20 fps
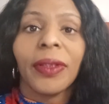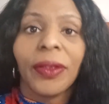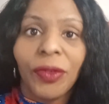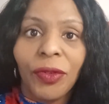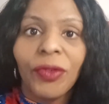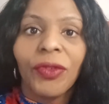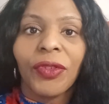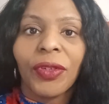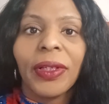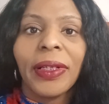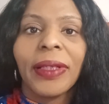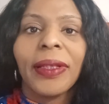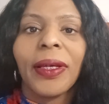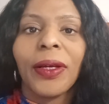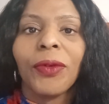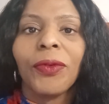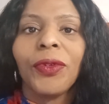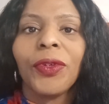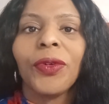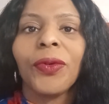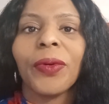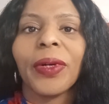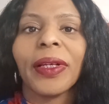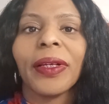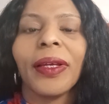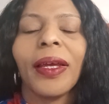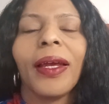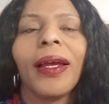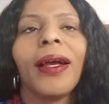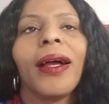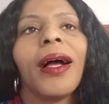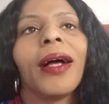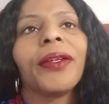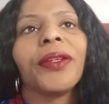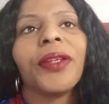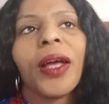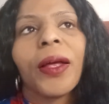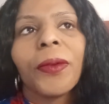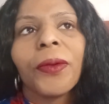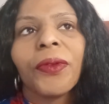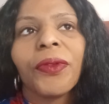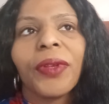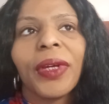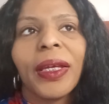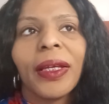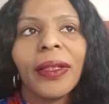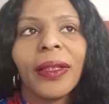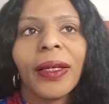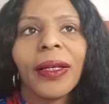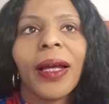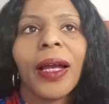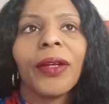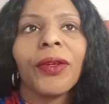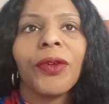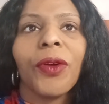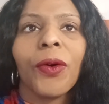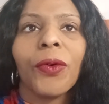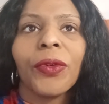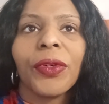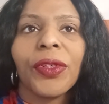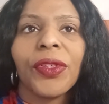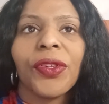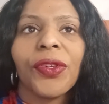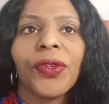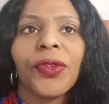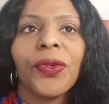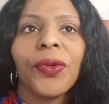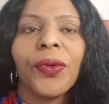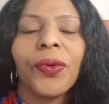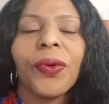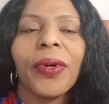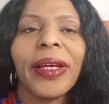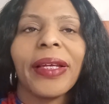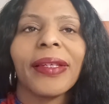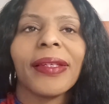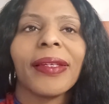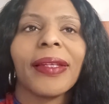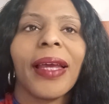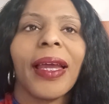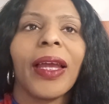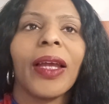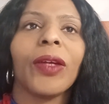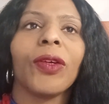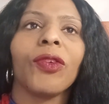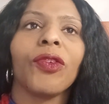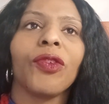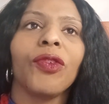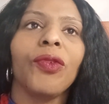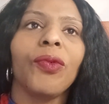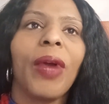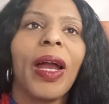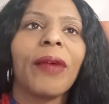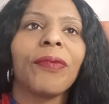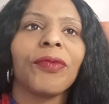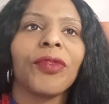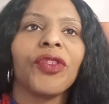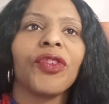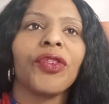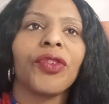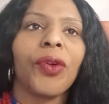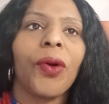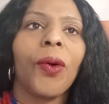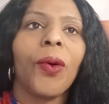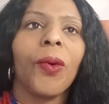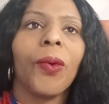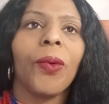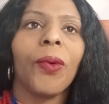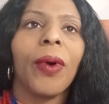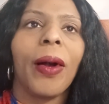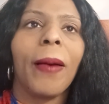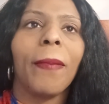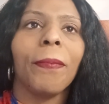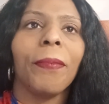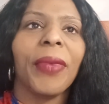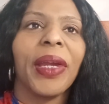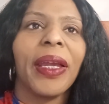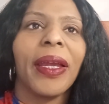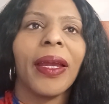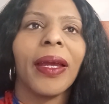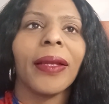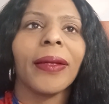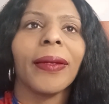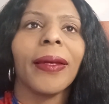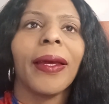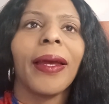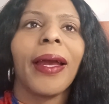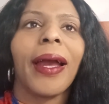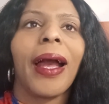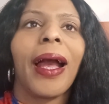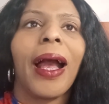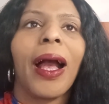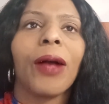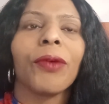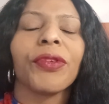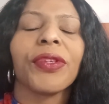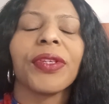Usually they'll do it. Another thing that I noticed too is that you have to show a man how